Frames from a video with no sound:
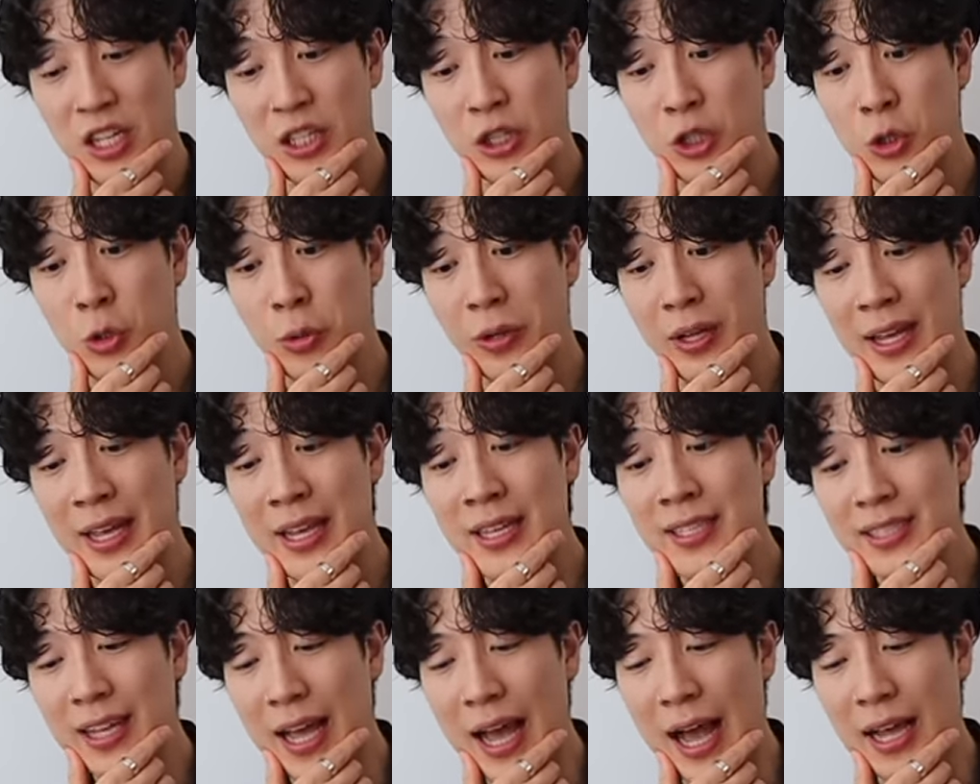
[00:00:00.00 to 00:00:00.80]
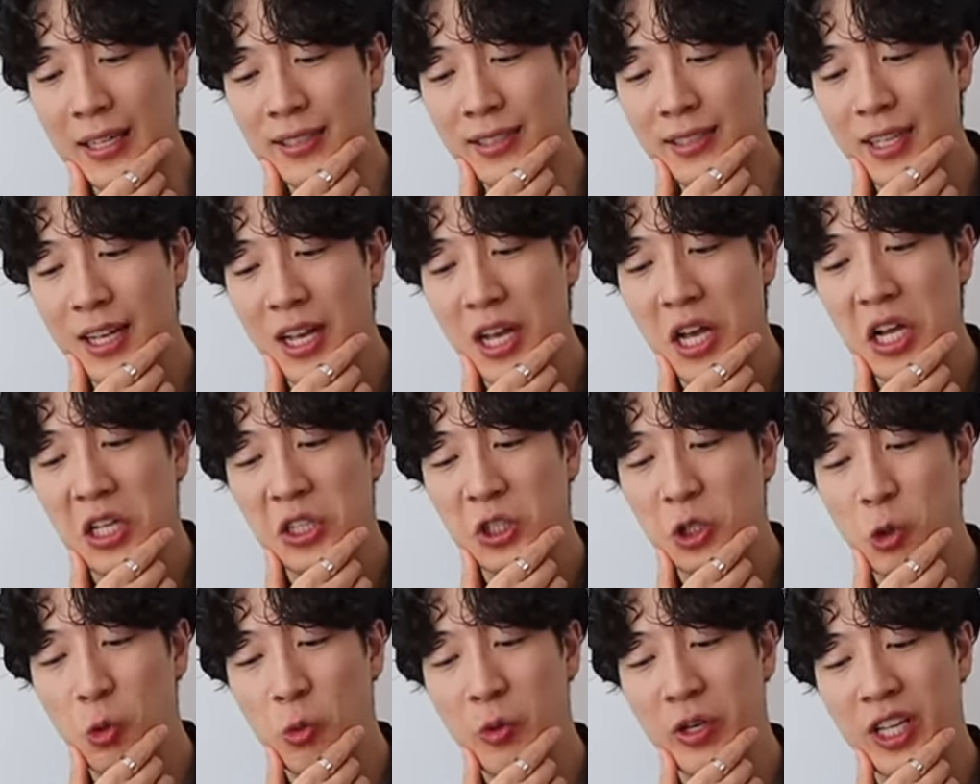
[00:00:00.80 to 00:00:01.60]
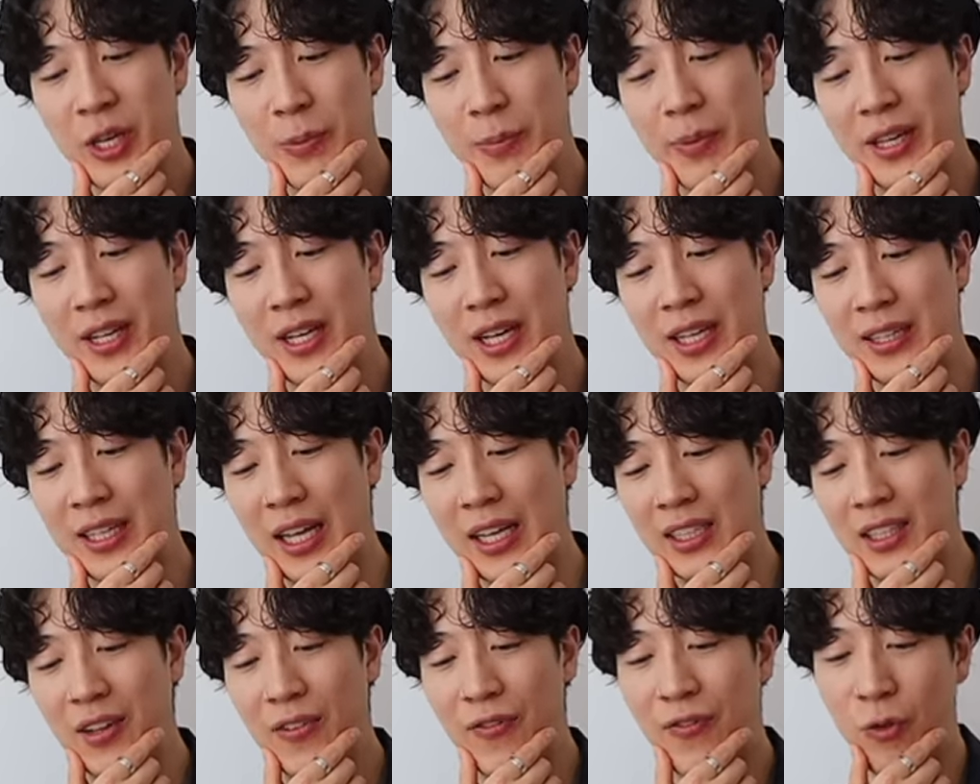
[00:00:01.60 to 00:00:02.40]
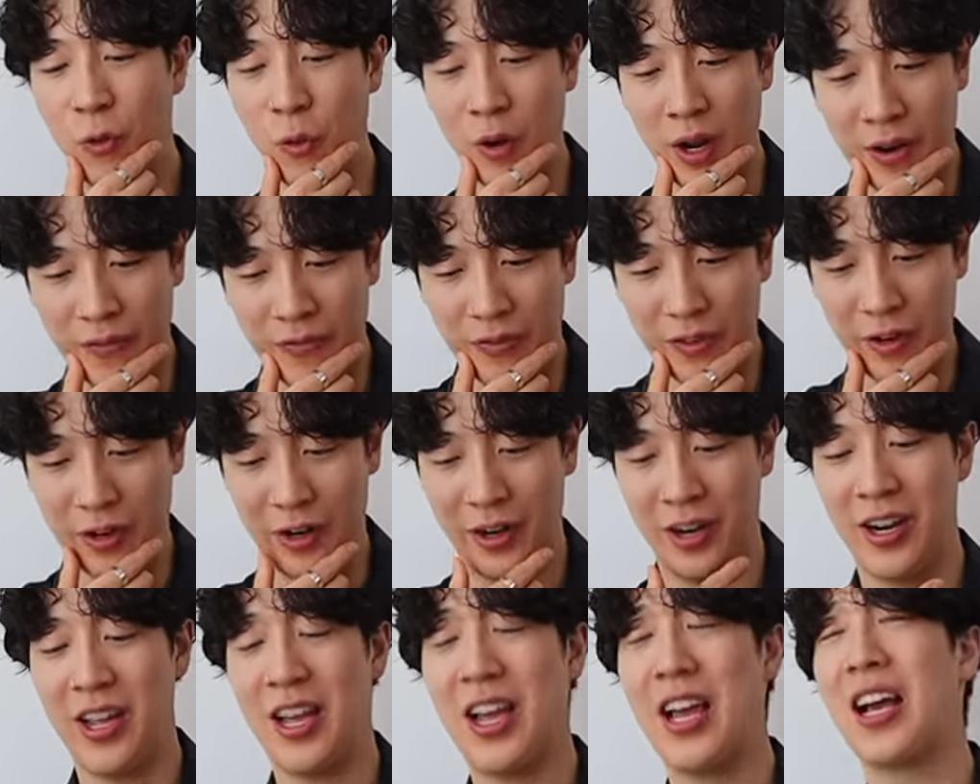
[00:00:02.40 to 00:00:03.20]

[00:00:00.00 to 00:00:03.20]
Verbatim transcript: to his ass so we can be connected forever.